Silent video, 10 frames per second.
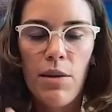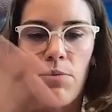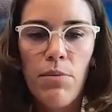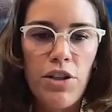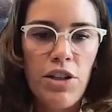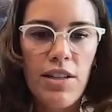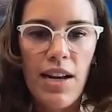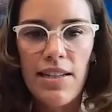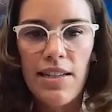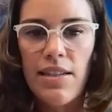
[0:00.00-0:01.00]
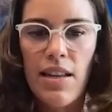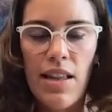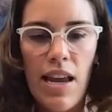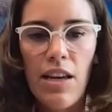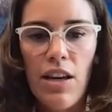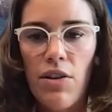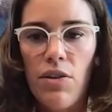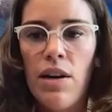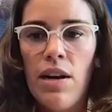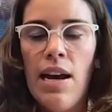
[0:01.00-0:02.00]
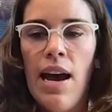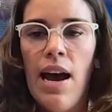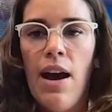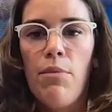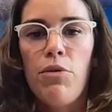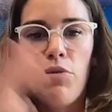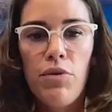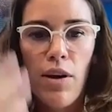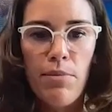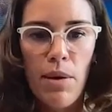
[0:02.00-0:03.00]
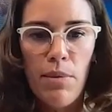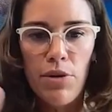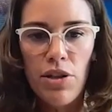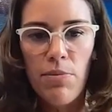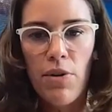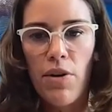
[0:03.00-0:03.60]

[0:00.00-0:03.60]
Some merchandise as a thank you um, through that membership